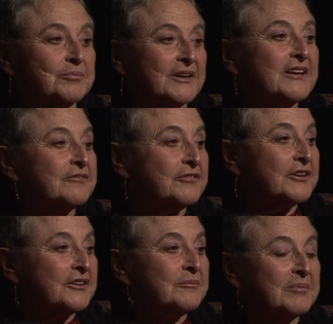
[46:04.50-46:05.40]
a prayer
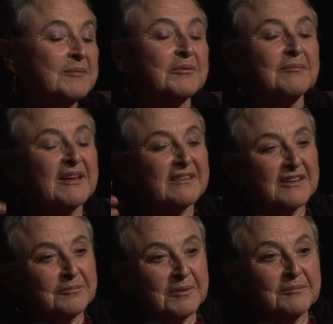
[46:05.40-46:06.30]
for other people. May
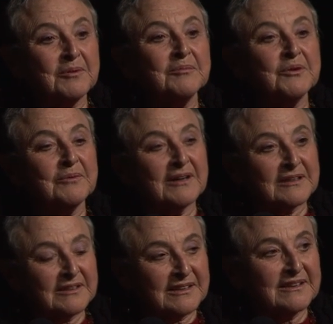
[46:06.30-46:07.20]
these people be
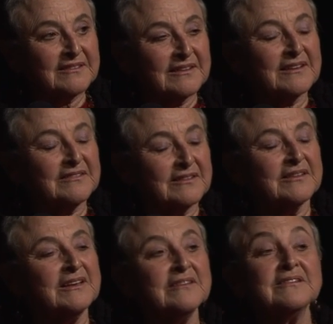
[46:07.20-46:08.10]
well, and these, and these,
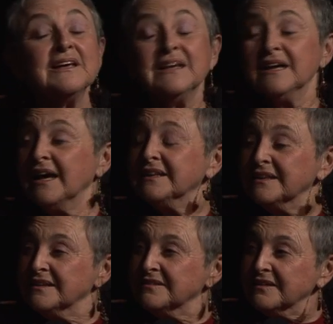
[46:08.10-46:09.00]
and these.
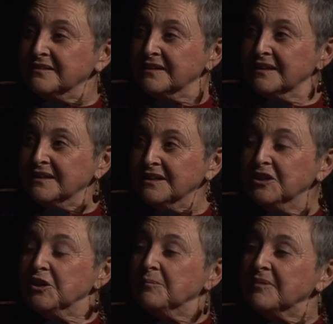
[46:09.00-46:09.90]
And it is indeed.
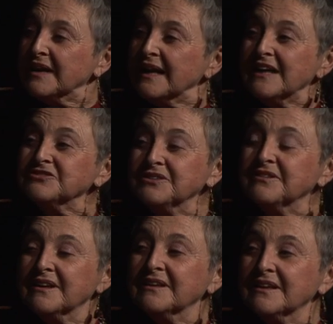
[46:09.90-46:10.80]
But I
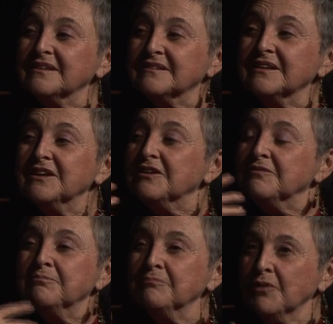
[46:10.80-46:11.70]
actually think it's
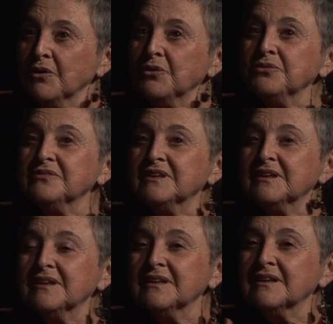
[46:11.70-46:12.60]
most
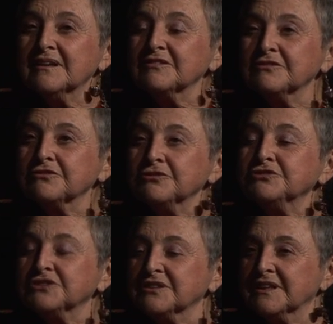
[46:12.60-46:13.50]

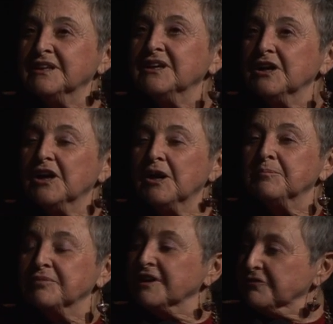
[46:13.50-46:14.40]
crucially
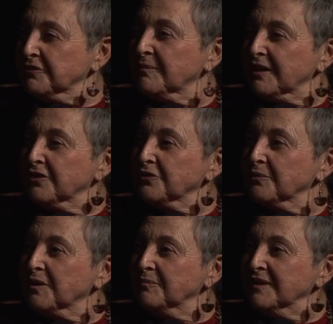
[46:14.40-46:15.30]
a prayer for my
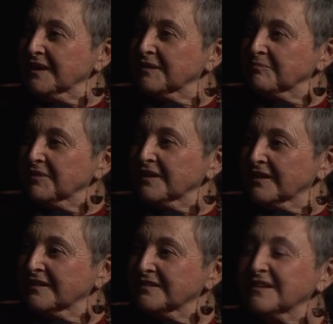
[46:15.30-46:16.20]
own well-being,
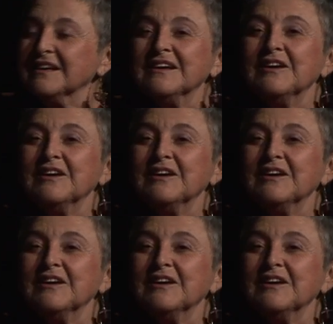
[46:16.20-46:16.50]
because